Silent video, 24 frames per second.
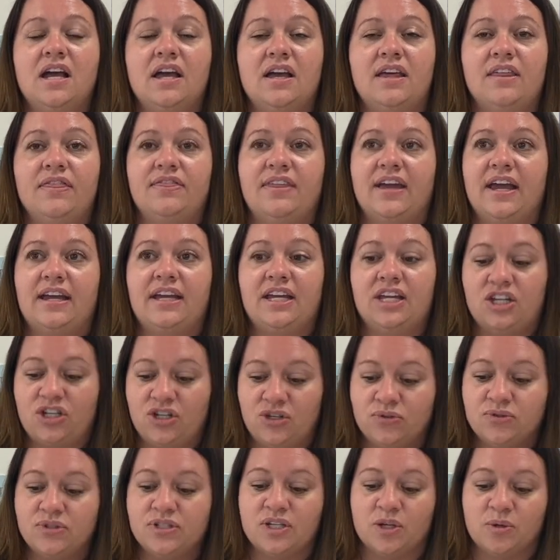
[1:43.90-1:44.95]
they can
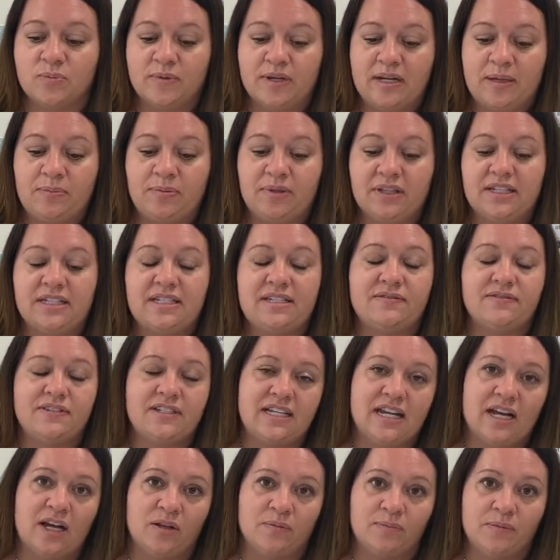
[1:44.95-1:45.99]
use their manipulatives
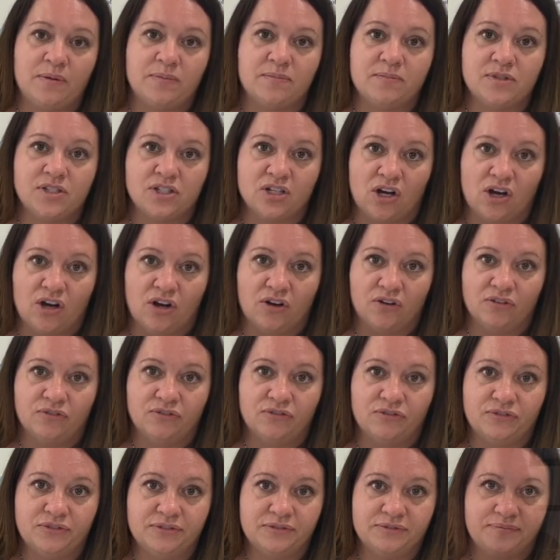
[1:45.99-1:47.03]
to help them
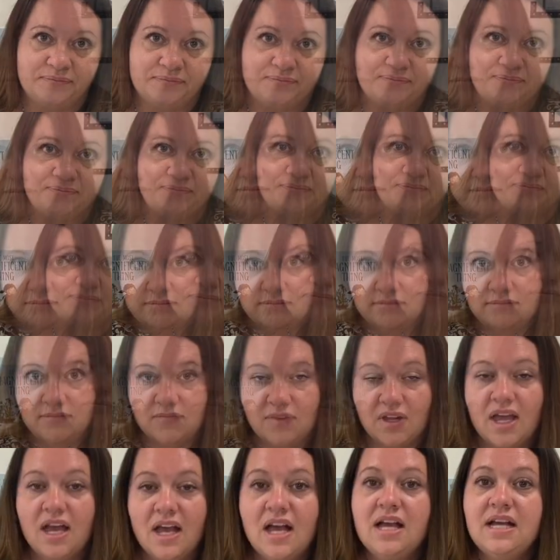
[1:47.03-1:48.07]
solve.
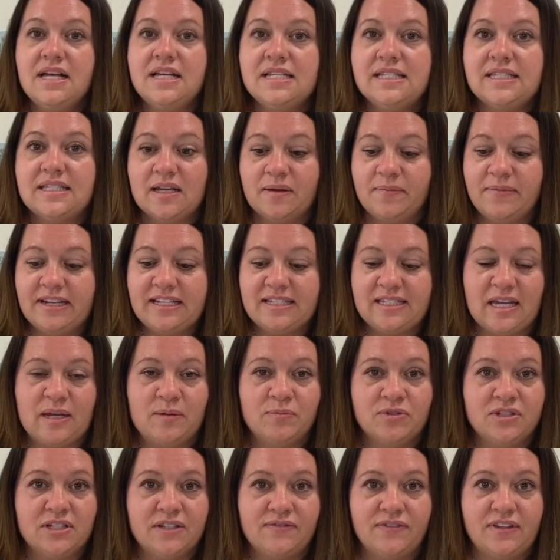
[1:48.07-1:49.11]
Some
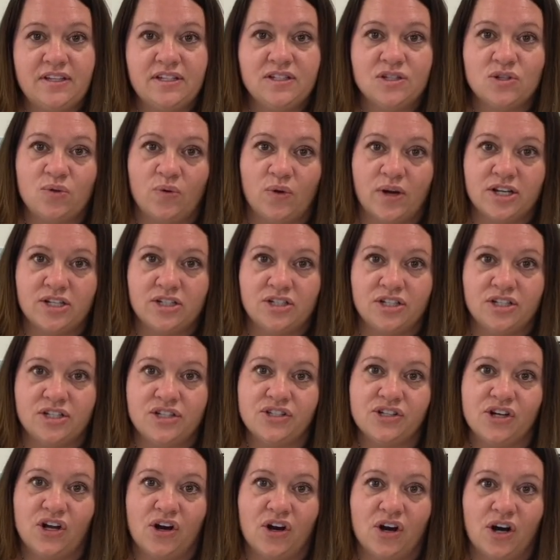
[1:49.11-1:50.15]
examples of these questions
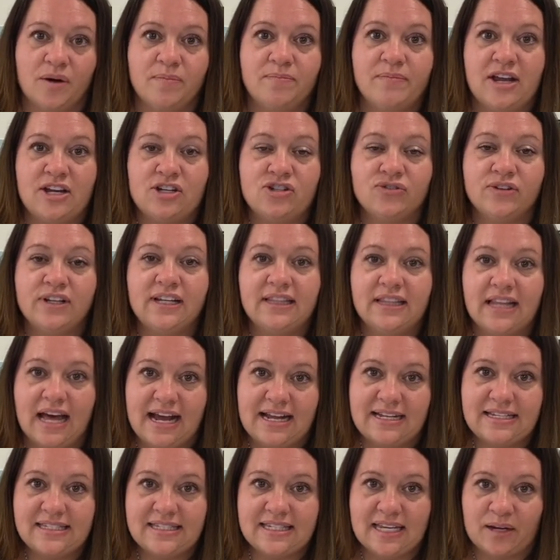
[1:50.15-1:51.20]
are measuring
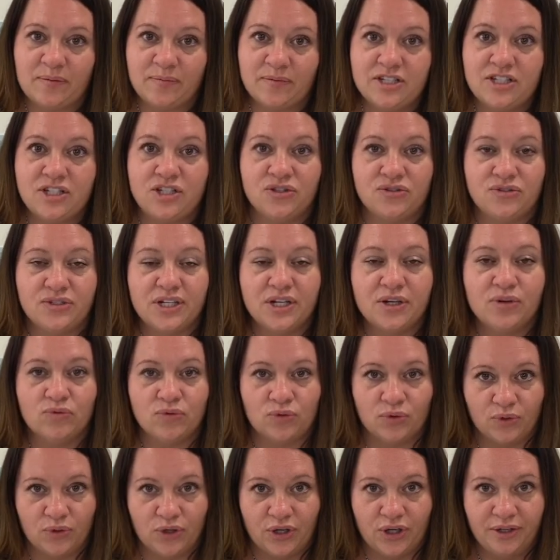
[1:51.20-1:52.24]
line segments using a
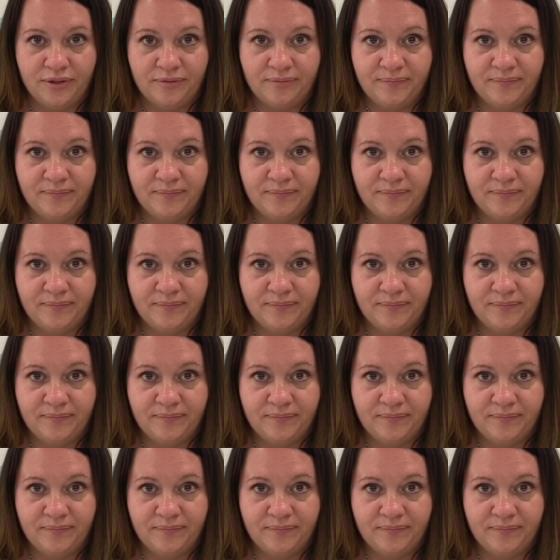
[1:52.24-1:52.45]
ruler,